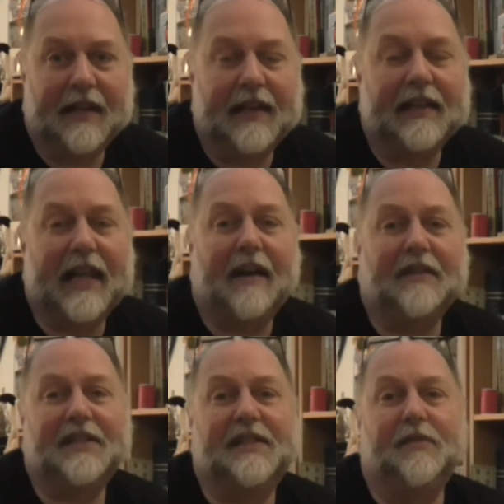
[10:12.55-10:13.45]
He allowed
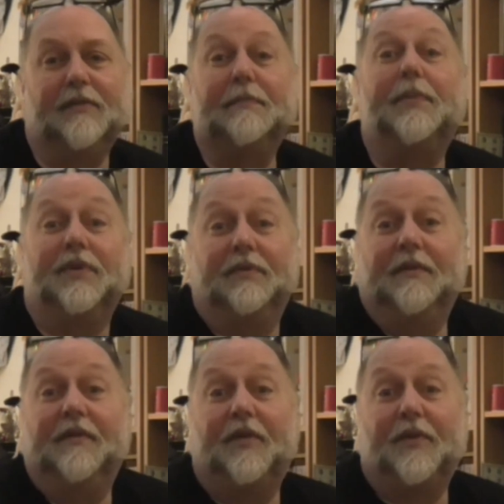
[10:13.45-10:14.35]
us to, or booked the
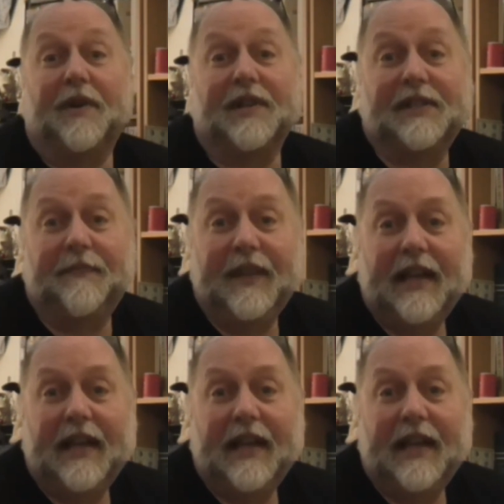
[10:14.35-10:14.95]
room for us.